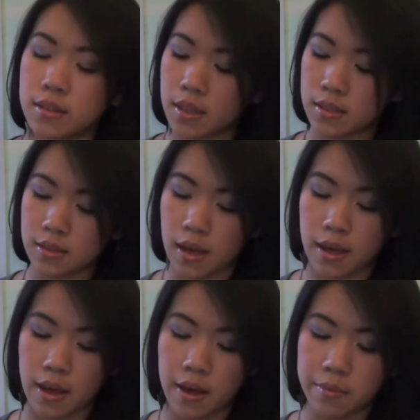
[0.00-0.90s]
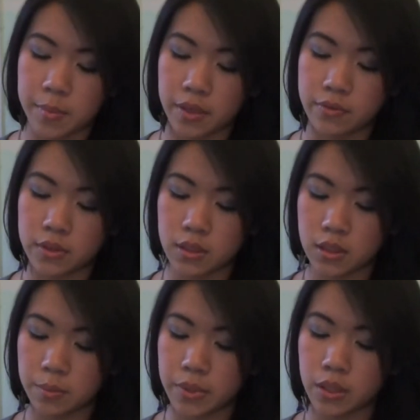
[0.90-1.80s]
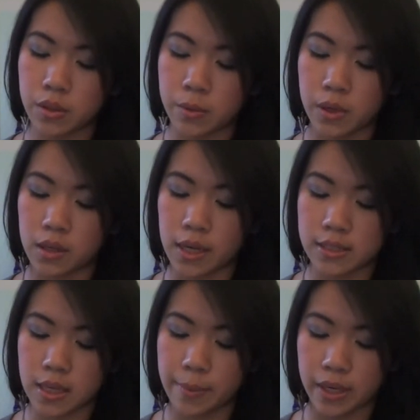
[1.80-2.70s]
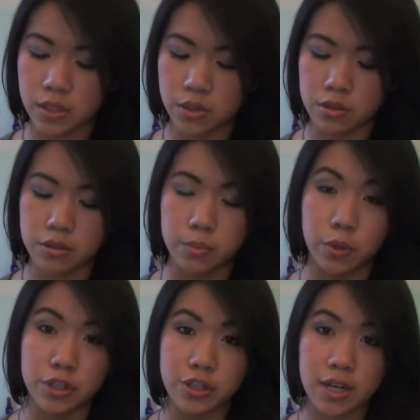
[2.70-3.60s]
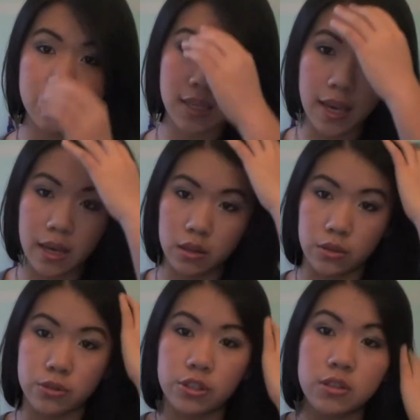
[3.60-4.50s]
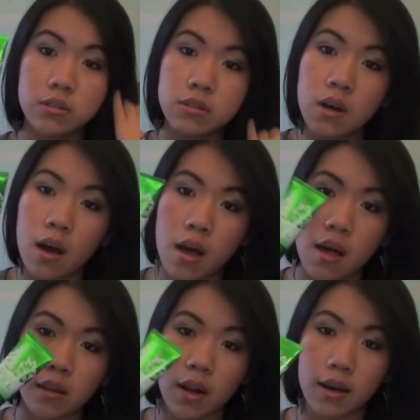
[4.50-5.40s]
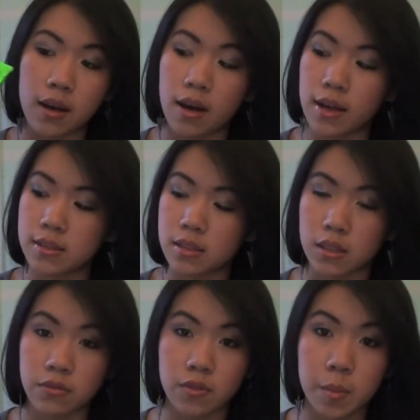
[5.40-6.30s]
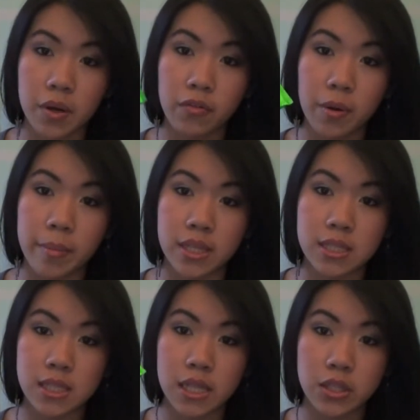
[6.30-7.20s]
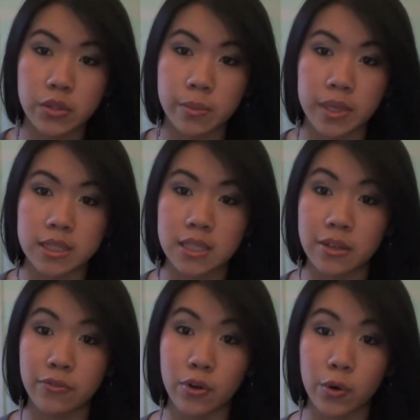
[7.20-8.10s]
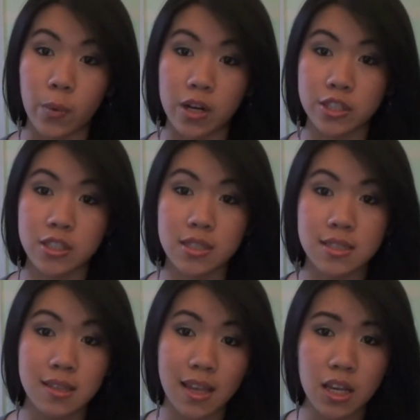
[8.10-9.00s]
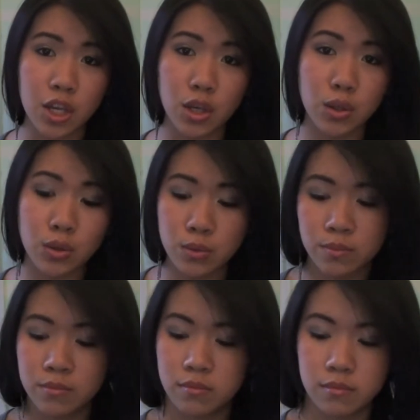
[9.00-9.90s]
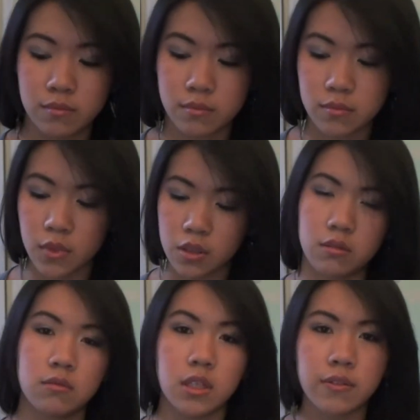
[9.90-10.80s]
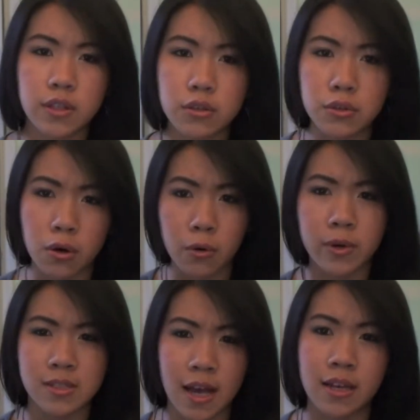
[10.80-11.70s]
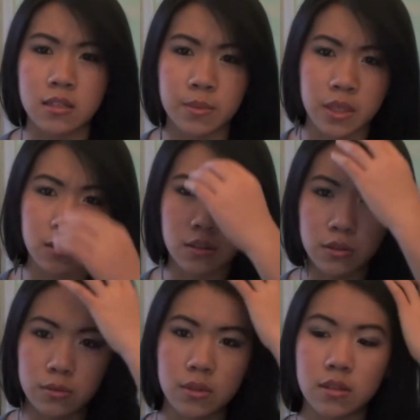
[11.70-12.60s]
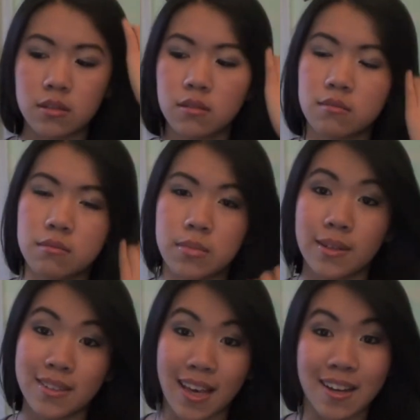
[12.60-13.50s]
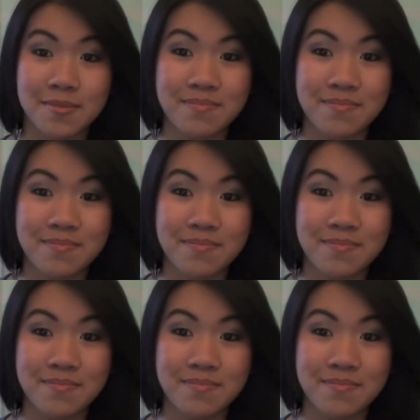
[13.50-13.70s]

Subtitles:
Next, I have my Vanilla Bean Noel Antibacterial Moisturizing Hand Lotion that I got as a gift from my friend Metzli. So Metzli, if you're watching this, thank you! Even though you always ask me to use this, but yeah.